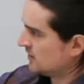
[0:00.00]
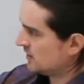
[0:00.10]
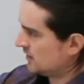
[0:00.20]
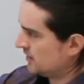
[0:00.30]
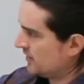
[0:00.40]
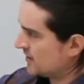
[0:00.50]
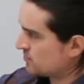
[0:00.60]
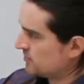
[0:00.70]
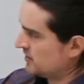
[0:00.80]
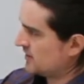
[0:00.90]
Uh,
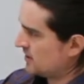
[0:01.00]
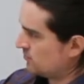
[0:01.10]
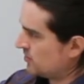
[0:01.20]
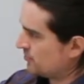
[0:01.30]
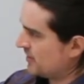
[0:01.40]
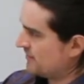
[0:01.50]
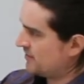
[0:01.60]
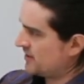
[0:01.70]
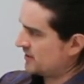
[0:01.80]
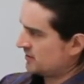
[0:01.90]
that's written out one way,
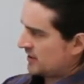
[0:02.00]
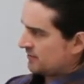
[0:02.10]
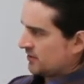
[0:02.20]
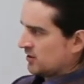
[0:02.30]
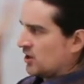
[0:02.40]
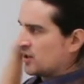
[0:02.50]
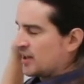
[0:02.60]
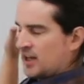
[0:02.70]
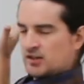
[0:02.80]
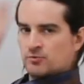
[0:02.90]
very kind of
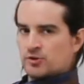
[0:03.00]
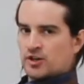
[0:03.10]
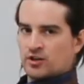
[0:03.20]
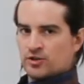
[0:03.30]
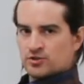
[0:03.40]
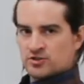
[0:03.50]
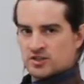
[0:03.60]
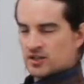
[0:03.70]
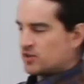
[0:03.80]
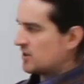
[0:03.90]
elongated with all those
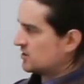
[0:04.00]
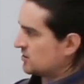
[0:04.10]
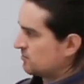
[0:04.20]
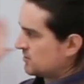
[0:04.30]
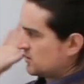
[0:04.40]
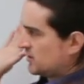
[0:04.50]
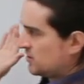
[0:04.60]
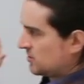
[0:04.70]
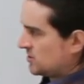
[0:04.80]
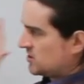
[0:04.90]
uh, things explicitly
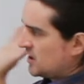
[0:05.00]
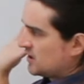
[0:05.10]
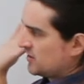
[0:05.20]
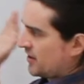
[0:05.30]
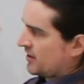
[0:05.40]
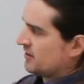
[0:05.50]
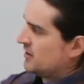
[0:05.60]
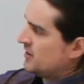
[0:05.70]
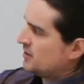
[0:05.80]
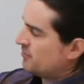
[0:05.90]
sort of stated there,
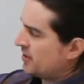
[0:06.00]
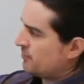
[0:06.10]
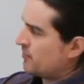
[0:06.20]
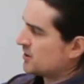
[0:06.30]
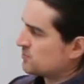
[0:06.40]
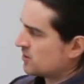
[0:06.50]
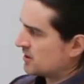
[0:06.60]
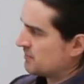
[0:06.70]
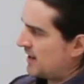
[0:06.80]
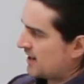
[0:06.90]
but much more
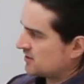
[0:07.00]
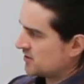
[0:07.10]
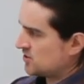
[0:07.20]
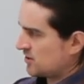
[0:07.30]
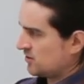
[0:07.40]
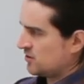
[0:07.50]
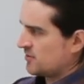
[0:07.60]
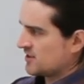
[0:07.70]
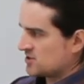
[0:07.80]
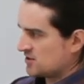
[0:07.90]
compactly, you
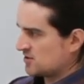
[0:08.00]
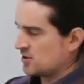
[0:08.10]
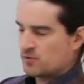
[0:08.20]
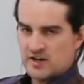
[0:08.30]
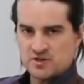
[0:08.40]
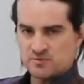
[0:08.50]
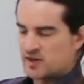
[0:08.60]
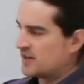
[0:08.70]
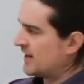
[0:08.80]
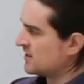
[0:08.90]
might see this equation
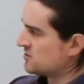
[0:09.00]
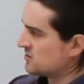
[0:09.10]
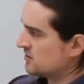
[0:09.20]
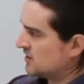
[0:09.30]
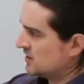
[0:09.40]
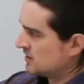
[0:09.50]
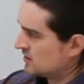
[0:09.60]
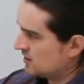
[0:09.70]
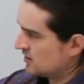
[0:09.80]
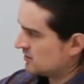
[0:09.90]
written as
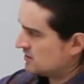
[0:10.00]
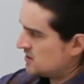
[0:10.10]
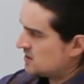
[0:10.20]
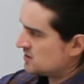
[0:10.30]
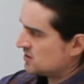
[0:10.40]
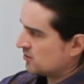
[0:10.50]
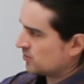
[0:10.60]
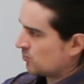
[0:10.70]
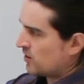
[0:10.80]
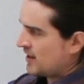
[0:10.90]
the d is equal
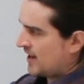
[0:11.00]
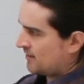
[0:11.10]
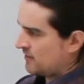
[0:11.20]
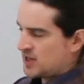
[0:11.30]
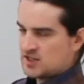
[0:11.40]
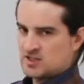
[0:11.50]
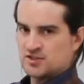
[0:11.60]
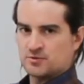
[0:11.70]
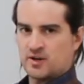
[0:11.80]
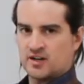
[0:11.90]
to 1 half at
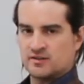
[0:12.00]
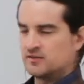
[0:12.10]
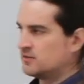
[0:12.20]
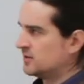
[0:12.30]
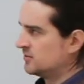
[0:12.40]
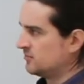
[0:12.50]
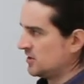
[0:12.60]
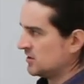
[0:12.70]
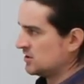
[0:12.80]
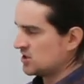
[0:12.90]
squared. I
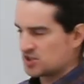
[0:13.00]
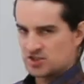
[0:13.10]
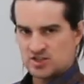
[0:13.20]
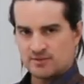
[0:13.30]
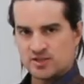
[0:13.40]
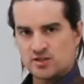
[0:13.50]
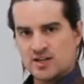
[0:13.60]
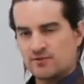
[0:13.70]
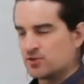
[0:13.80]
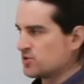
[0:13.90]
mean, the distance object
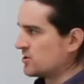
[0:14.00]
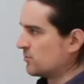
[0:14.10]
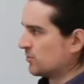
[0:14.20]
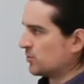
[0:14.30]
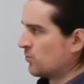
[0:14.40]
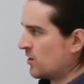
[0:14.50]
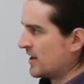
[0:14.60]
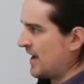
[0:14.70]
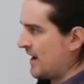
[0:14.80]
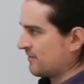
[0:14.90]
travels is equal to 1
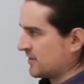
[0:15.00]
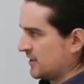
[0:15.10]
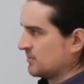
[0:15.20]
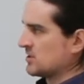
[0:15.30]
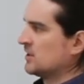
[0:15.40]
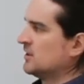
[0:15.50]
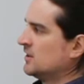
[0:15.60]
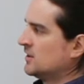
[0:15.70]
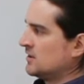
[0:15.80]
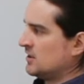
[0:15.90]
half times
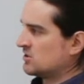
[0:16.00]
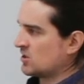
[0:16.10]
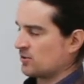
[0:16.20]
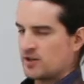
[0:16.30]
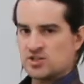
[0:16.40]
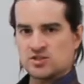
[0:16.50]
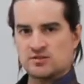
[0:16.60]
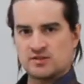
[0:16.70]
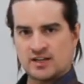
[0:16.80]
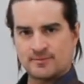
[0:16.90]
the
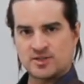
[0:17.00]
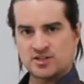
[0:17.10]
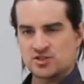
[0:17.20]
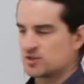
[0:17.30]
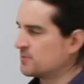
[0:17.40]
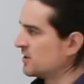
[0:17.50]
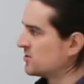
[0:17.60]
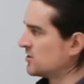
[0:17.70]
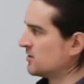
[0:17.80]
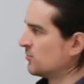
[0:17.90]
acceleration that object is
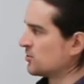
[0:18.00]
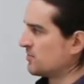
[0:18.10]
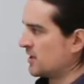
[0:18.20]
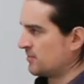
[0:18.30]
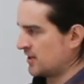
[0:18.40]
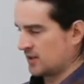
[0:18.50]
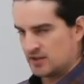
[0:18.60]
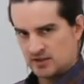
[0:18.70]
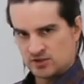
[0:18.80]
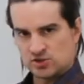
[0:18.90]
experiencing multiplied by
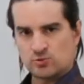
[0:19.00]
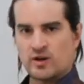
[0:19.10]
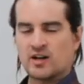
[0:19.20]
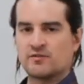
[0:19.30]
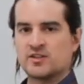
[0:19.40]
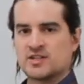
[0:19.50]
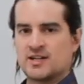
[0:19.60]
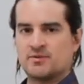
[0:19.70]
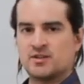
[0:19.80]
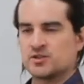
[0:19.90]
the square of the
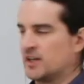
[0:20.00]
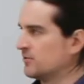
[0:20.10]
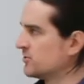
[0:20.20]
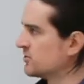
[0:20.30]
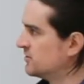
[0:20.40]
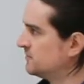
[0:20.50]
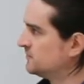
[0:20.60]
time that it travels.